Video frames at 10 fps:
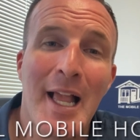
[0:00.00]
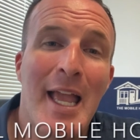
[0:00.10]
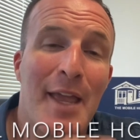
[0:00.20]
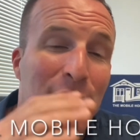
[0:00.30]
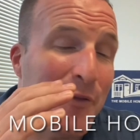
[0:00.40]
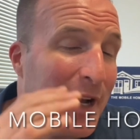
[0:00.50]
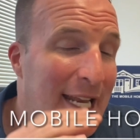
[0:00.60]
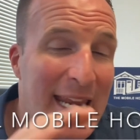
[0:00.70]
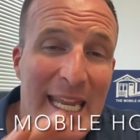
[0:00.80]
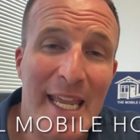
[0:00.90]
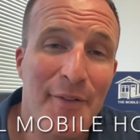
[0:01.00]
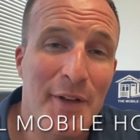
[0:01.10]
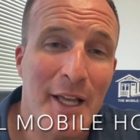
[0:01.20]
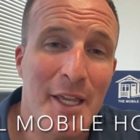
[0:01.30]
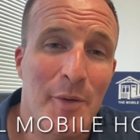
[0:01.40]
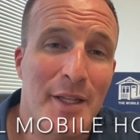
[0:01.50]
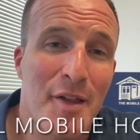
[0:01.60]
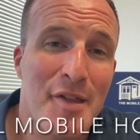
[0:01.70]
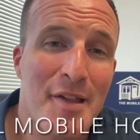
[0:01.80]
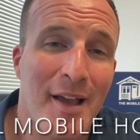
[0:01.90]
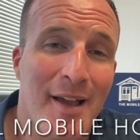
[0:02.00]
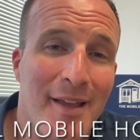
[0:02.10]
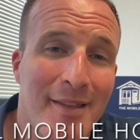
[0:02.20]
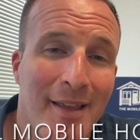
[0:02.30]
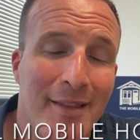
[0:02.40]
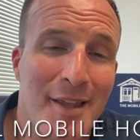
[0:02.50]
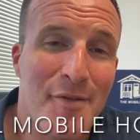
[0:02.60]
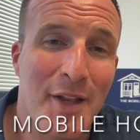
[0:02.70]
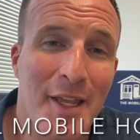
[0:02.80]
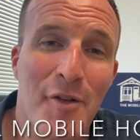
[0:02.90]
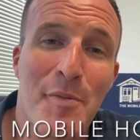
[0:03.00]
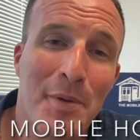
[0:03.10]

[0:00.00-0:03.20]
If you find any value in this in these videos,